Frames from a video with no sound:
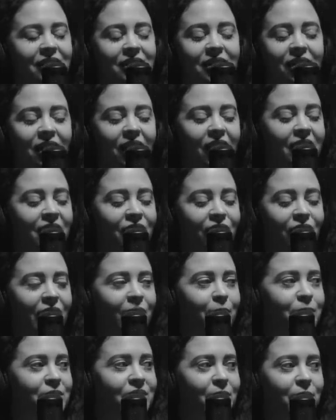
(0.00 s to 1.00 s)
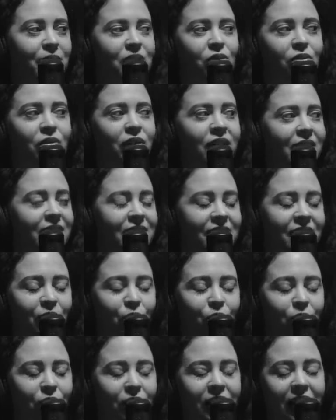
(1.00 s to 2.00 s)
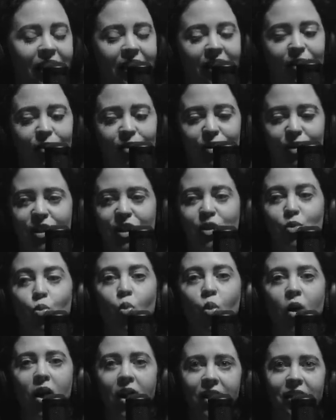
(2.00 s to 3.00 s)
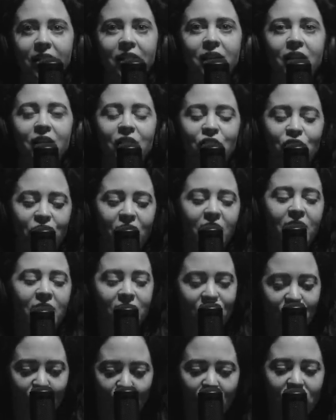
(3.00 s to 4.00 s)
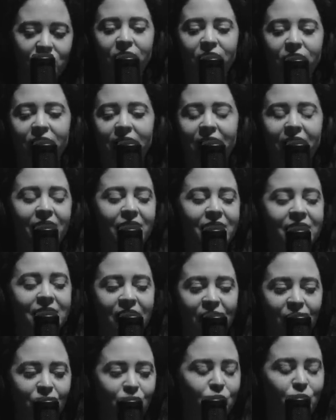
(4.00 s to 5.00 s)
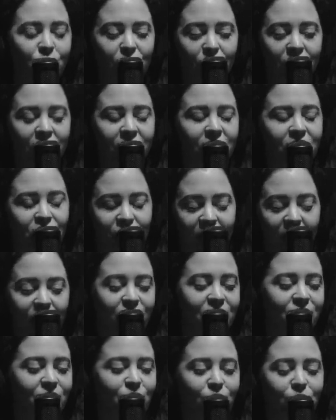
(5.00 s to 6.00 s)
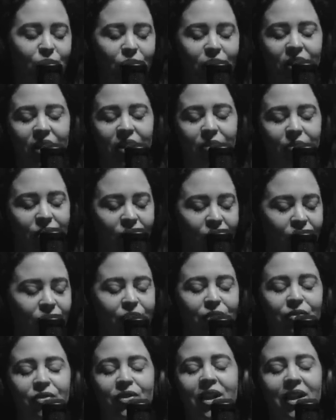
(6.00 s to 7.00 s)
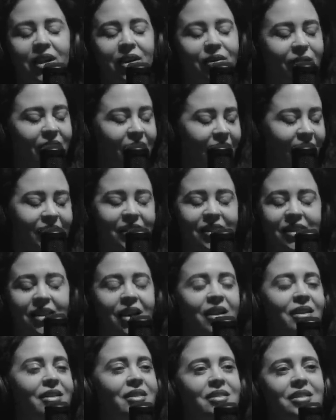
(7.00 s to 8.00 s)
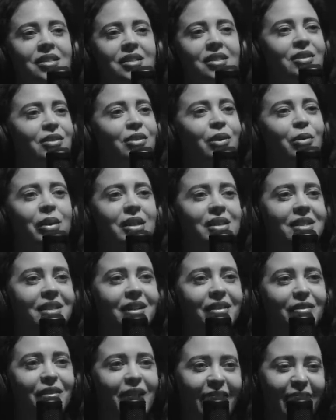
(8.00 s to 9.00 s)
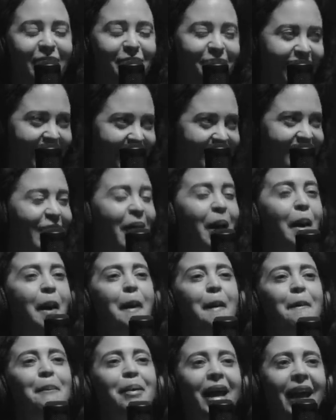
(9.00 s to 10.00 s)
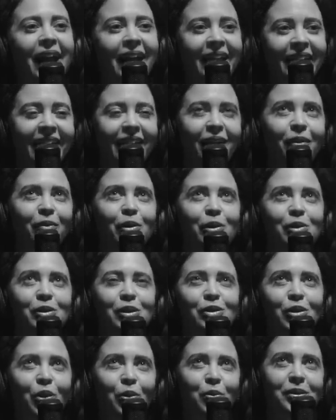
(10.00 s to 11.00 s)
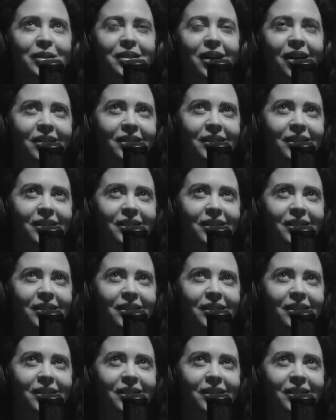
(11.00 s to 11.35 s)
just like, I didn't have to sleep. The toilet didn't work. Like there was just one shared squat toilet that didn't work, and the shower didn't work, and it was over flooding. And I just I just could not wait to leave that place. But anyhow, was so bizarre